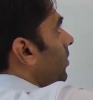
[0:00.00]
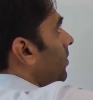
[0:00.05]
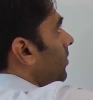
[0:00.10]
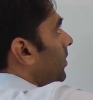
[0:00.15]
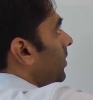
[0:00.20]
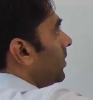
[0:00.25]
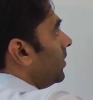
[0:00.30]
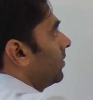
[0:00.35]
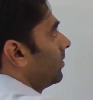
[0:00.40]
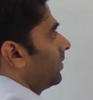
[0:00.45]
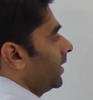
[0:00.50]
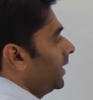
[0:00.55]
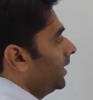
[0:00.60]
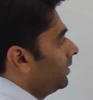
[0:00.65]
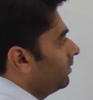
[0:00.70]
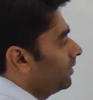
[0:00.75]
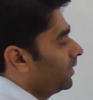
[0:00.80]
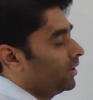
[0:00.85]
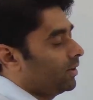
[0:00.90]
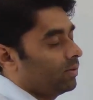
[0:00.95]
Earth.
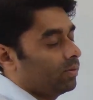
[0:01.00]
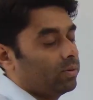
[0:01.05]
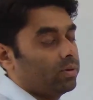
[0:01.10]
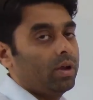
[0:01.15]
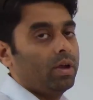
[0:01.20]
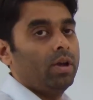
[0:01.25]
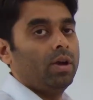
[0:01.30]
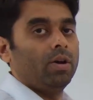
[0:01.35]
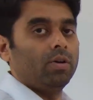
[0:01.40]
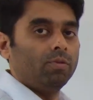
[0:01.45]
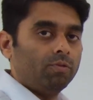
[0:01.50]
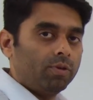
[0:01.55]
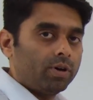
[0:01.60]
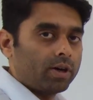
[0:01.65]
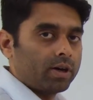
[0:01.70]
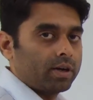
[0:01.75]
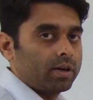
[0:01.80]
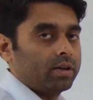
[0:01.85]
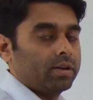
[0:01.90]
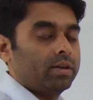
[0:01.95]
Fine, well and good.
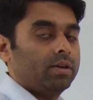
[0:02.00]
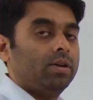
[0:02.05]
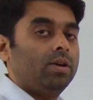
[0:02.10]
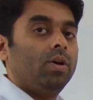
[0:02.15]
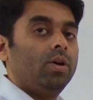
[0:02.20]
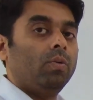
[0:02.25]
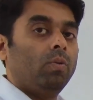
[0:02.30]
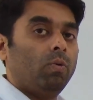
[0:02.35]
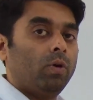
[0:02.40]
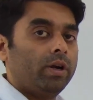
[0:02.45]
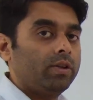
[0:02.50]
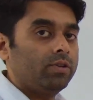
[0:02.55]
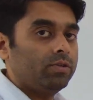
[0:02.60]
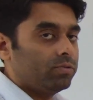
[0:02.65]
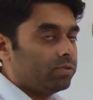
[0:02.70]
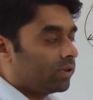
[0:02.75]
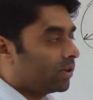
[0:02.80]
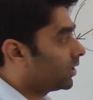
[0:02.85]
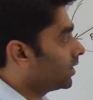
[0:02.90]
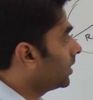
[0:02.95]
Work done. What is
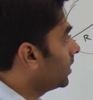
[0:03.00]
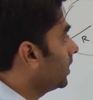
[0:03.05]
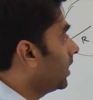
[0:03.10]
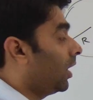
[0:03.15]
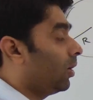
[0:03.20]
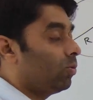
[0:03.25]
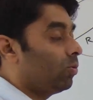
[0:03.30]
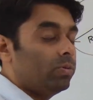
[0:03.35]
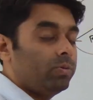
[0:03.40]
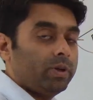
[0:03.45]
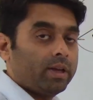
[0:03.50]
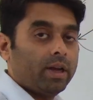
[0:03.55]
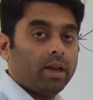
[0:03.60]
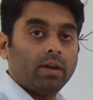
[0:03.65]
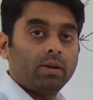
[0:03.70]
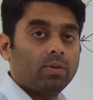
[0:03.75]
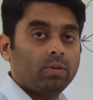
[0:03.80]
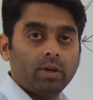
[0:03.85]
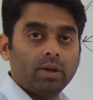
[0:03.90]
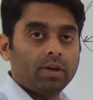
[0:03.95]
work done? How do we
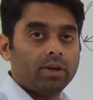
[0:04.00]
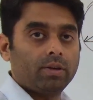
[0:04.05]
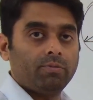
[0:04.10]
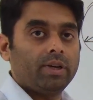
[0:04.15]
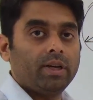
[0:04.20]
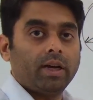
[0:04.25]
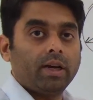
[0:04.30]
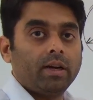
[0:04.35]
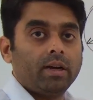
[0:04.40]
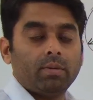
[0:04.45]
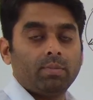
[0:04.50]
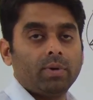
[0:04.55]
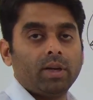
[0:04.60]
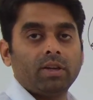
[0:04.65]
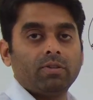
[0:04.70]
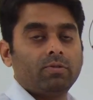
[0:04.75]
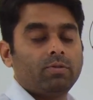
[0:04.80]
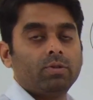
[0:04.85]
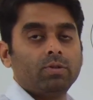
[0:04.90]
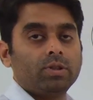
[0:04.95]
calculate? We can't apply
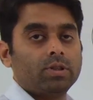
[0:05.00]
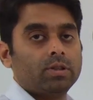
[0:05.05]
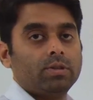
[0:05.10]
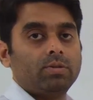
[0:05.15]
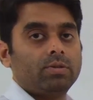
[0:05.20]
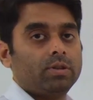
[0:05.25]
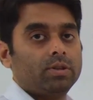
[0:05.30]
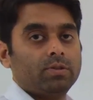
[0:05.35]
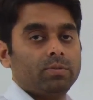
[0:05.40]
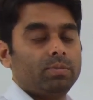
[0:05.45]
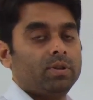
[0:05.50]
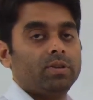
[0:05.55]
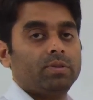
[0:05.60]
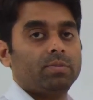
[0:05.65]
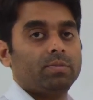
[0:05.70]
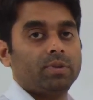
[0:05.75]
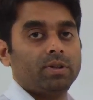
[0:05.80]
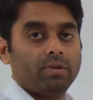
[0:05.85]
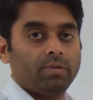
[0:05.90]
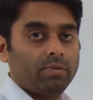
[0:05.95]
force into
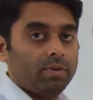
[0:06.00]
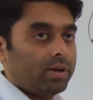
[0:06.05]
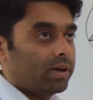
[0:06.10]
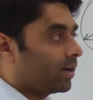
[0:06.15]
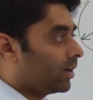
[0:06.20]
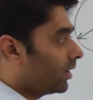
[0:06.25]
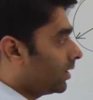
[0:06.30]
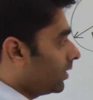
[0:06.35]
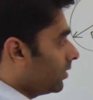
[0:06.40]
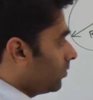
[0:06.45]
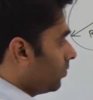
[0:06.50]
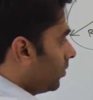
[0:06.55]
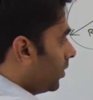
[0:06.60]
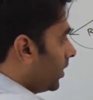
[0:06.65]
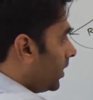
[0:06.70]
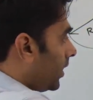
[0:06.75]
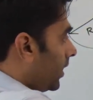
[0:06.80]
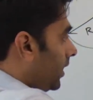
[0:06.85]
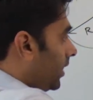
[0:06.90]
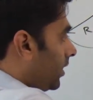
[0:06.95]
displacement. Work done is
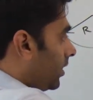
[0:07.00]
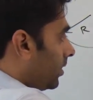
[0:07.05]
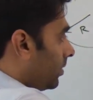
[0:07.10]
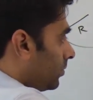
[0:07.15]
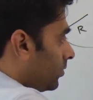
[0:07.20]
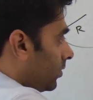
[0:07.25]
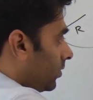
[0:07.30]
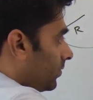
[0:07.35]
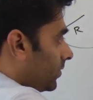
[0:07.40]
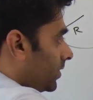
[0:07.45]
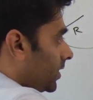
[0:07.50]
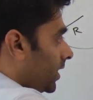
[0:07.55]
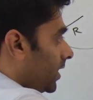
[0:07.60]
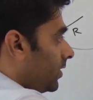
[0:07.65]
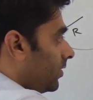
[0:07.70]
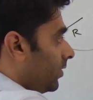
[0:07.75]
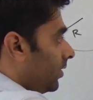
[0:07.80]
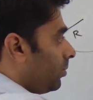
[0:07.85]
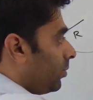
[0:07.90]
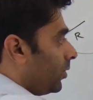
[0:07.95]
what? In terms of
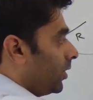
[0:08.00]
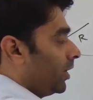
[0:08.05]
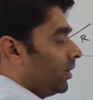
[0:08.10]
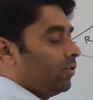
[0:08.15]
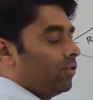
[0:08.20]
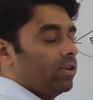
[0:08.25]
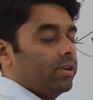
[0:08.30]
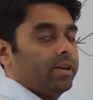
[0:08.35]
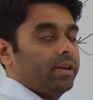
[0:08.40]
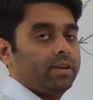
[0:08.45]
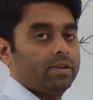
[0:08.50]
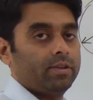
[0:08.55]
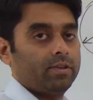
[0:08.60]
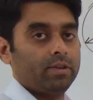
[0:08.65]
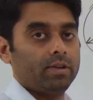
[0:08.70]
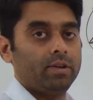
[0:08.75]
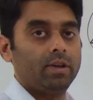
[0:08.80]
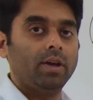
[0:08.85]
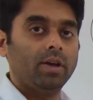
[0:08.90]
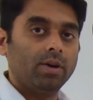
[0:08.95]
change in potential
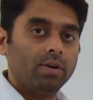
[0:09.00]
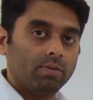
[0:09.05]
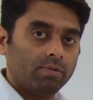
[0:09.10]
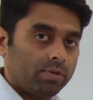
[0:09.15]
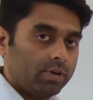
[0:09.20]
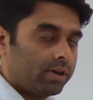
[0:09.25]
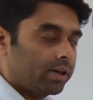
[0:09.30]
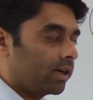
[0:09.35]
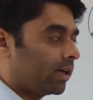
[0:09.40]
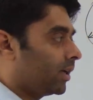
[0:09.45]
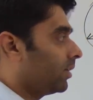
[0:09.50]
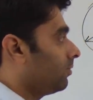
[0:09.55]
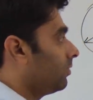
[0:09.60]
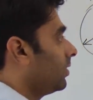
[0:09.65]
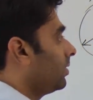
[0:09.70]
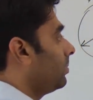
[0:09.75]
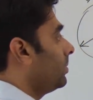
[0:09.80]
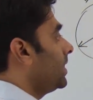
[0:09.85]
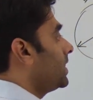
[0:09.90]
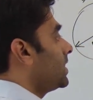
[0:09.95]
energy. Work done
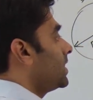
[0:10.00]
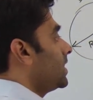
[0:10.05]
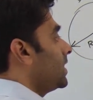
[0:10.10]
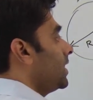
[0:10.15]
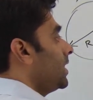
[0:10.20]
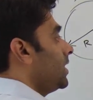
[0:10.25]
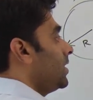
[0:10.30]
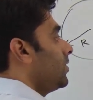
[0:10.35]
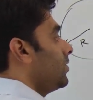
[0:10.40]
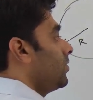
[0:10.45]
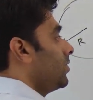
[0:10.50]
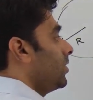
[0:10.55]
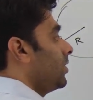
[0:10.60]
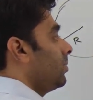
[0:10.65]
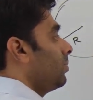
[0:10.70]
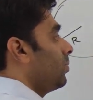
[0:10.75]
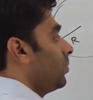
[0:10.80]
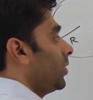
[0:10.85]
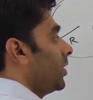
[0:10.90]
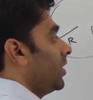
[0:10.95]
will be change
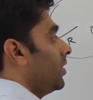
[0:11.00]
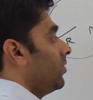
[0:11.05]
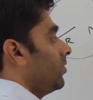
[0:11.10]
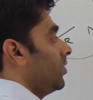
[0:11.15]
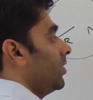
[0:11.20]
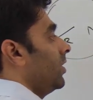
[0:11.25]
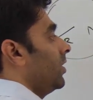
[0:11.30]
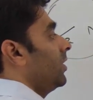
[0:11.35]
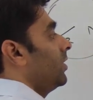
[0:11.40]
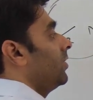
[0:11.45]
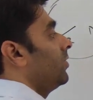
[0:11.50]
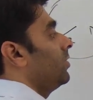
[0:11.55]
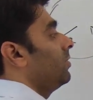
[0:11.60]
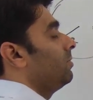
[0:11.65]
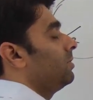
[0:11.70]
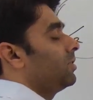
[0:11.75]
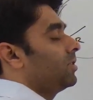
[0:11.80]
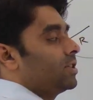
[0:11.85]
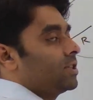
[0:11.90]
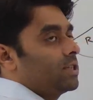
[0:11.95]
in potential energy,
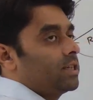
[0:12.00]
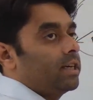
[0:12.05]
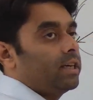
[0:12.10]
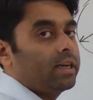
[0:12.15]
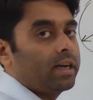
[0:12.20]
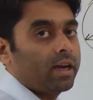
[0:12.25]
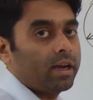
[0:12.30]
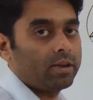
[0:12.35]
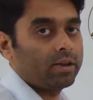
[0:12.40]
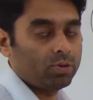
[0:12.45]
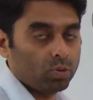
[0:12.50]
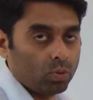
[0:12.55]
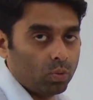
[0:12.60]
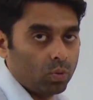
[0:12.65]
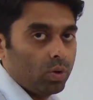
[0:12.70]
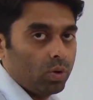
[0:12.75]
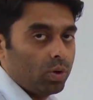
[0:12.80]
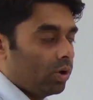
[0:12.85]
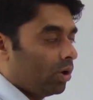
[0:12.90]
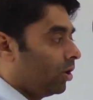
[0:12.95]
which is delta U.
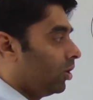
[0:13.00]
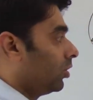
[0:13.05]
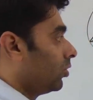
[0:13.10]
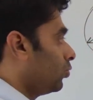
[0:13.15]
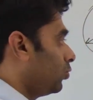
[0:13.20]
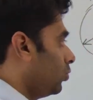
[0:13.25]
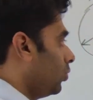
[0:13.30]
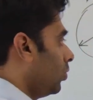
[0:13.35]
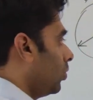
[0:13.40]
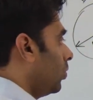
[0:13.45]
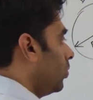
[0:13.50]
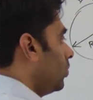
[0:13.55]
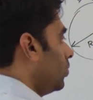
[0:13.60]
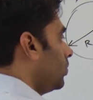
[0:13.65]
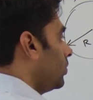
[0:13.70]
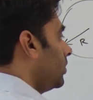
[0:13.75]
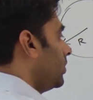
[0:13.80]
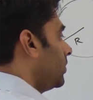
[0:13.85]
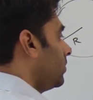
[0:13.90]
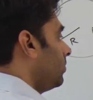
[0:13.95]
So
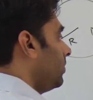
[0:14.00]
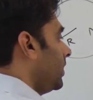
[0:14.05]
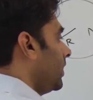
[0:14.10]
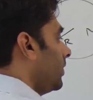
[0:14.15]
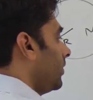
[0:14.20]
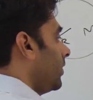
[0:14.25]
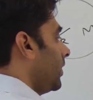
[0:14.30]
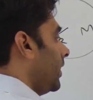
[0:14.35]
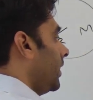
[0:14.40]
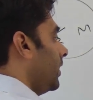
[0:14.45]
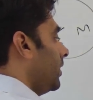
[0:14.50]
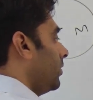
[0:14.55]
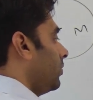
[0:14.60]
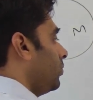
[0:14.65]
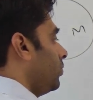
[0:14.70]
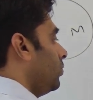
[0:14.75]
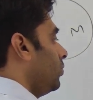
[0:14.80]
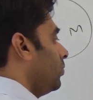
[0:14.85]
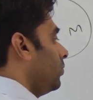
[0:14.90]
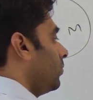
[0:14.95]
this we can write as
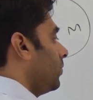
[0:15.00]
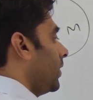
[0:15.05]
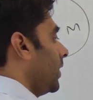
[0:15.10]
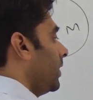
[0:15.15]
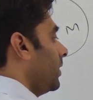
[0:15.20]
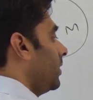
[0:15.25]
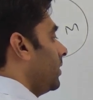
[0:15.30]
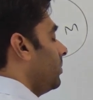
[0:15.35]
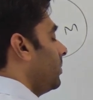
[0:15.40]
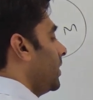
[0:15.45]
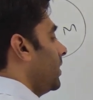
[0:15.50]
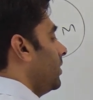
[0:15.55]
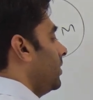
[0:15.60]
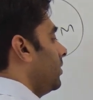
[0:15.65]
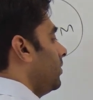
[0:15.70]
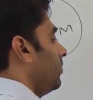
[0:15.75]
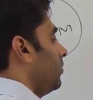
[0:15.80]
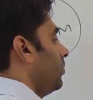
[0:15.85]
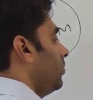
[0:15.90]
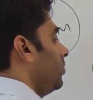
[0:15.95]
U final
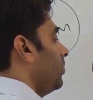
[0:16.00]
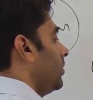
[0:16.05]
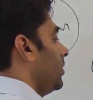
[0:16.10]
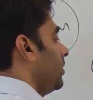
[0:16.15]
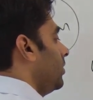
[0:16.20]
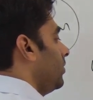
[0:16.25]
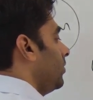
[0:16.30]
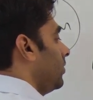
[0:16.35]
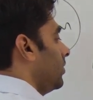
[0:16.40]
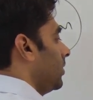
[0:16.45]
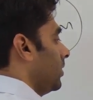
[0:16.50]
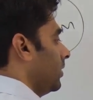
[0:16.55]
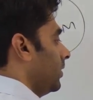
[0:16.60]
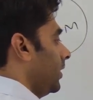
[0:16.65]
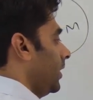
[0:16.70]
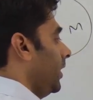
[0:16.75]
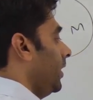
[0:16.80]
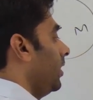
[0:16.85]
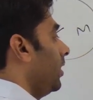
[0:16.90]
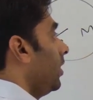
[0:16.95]
minus U initial,
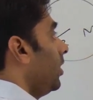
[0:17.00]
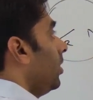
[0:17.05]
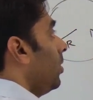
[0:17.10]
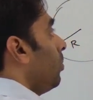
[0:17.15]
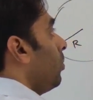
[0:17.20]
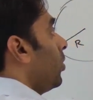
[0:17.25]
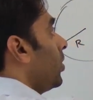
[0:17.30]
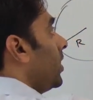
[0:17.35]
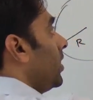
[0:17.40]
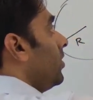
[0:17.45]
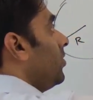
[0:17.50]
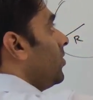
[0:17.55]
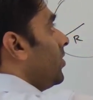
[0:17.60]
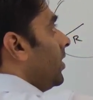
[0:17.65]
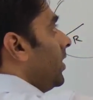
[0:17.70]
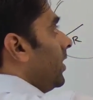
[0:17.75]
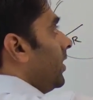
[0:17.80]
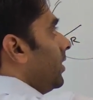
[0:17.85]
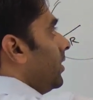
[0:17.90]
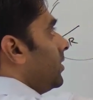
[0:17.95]
right?
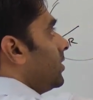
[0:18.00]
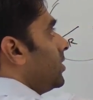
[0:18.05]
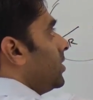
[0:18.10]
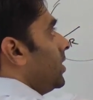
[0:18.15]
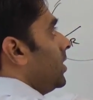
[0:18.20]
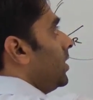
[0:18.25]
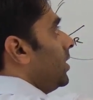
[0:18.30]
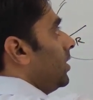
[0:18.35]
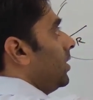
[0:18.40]
Potential energy,